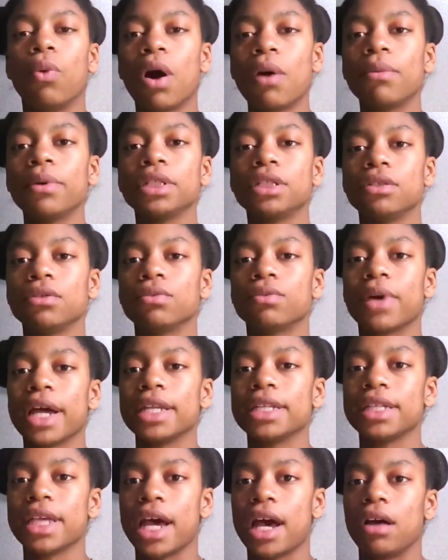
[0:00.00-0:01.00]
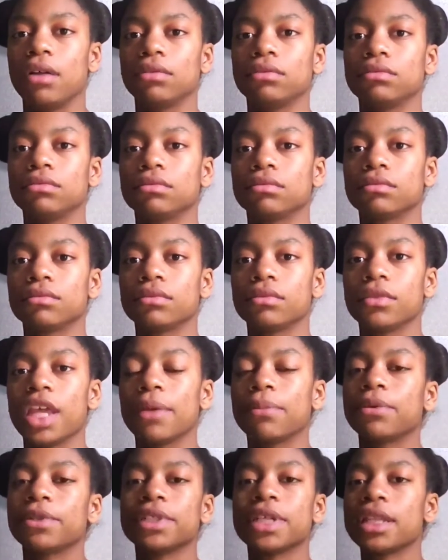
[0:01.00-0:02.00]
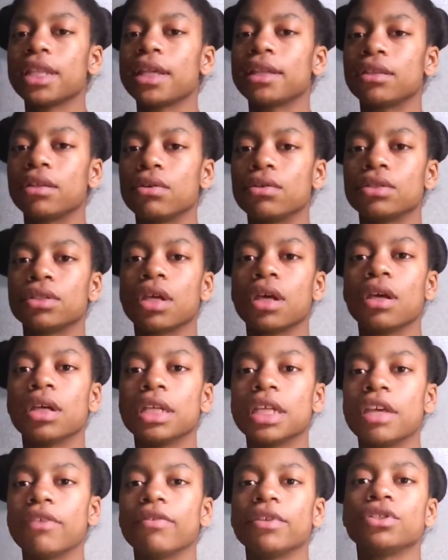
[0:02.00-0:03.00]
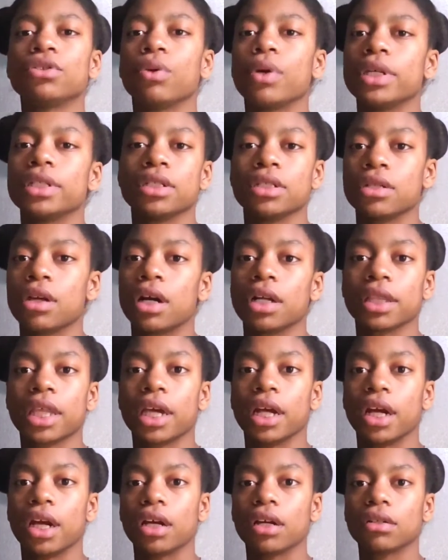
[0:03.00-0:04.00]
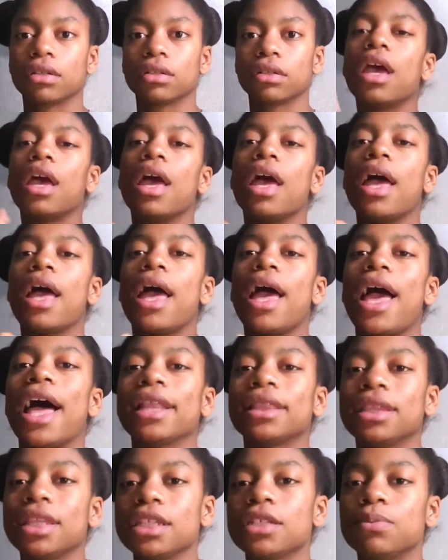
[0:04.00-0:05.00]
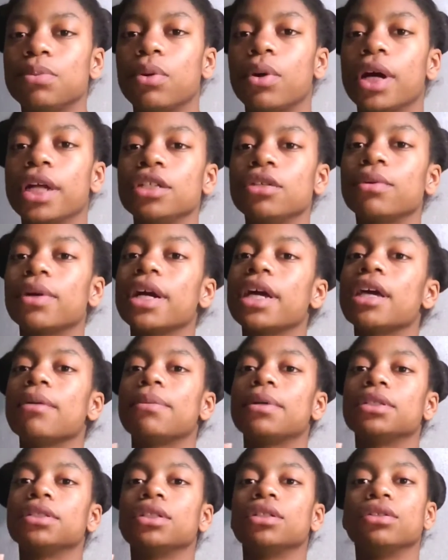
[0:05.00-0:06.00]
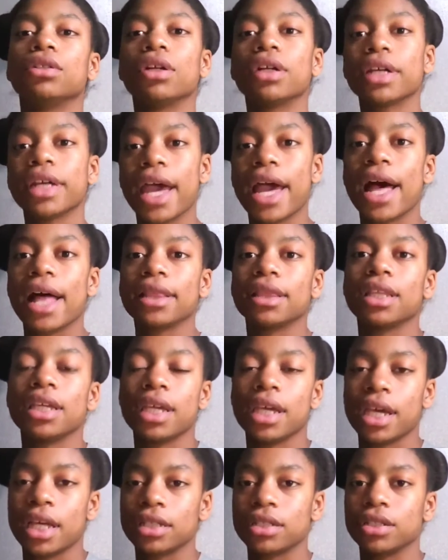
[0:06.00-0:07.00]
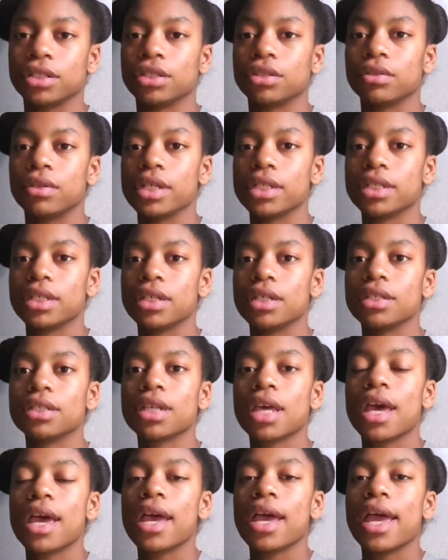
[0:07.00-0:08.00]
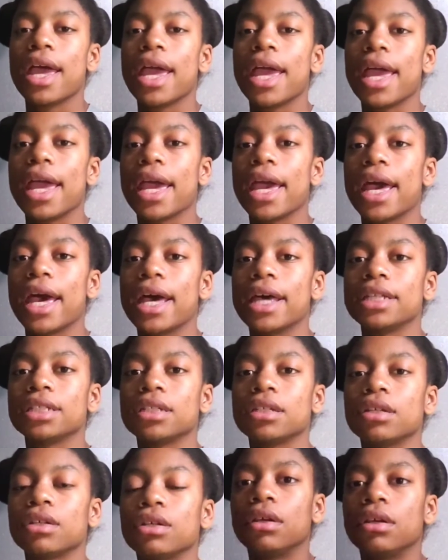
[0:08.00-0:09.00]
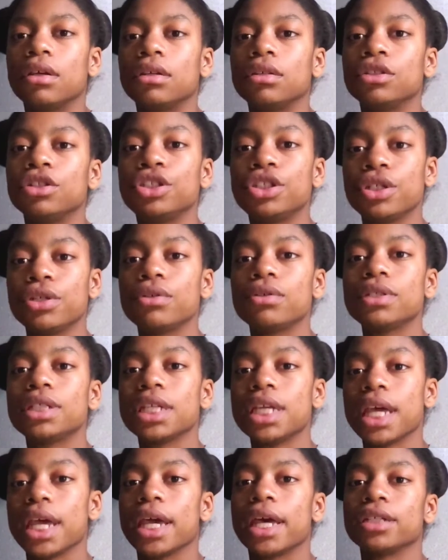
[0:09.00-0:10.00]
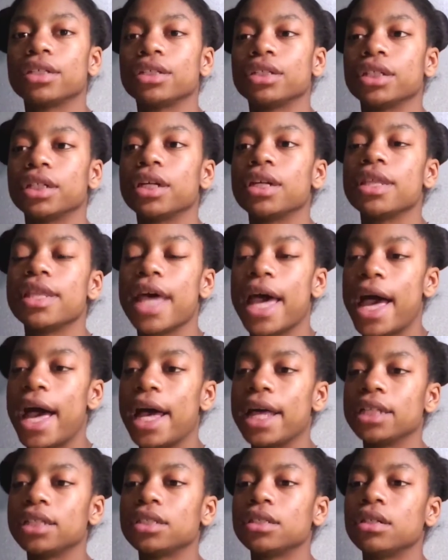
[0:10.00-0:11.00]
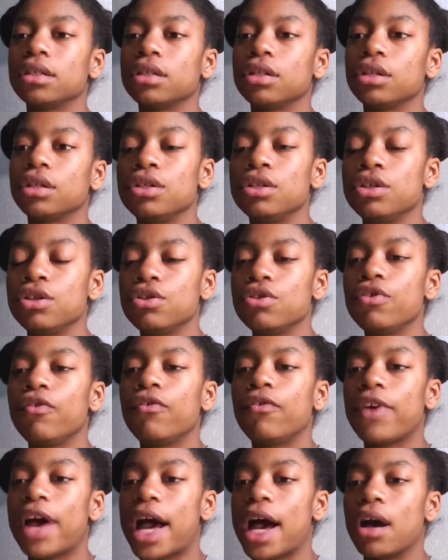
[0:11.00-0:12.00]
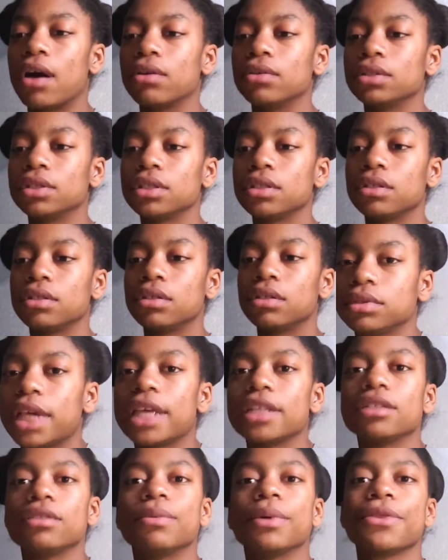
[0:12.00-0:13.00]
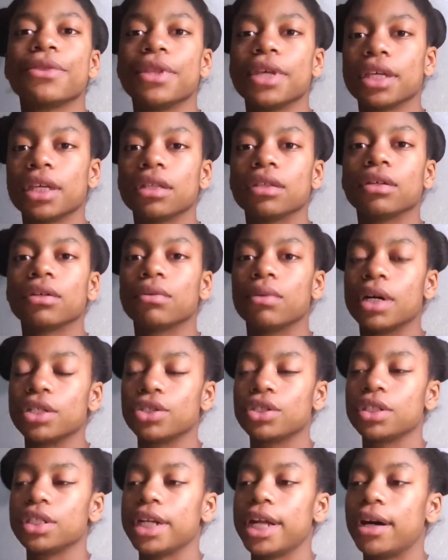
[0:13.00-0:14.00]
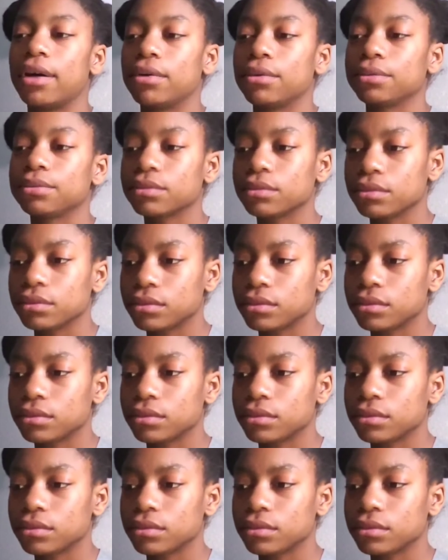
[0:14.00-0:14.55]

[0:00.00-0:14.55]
What would you write down? And pretend that those given choices aren't there. At this point, you are able to look at the answer choices and choose the answer that you found as you were thinking the question out.